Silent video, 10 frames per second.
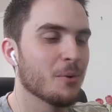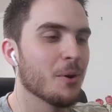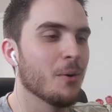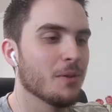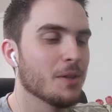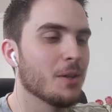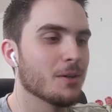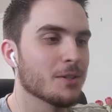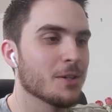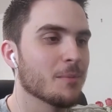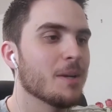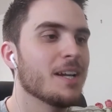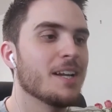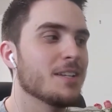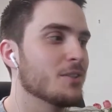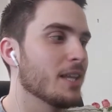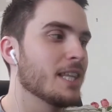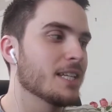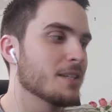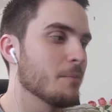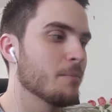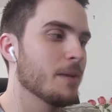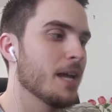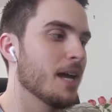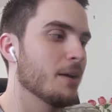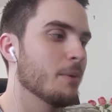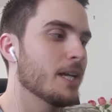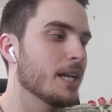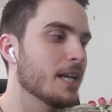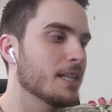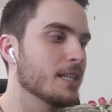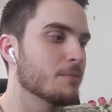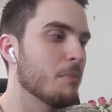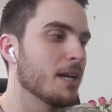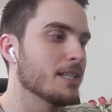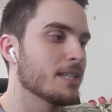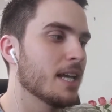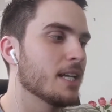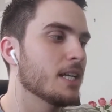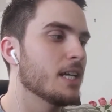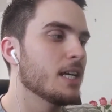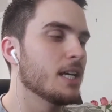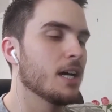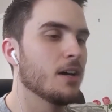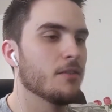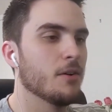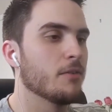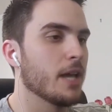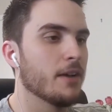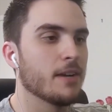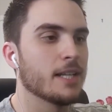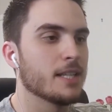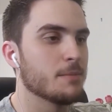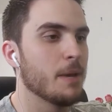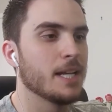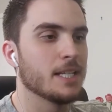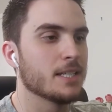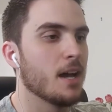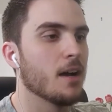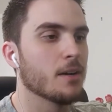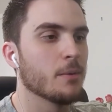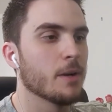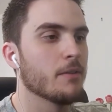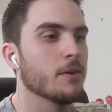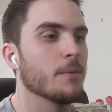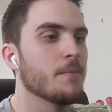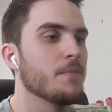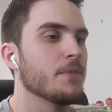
grow in the long term. So I think we can get this mindset of, okay, I've got this penny stock or whatever.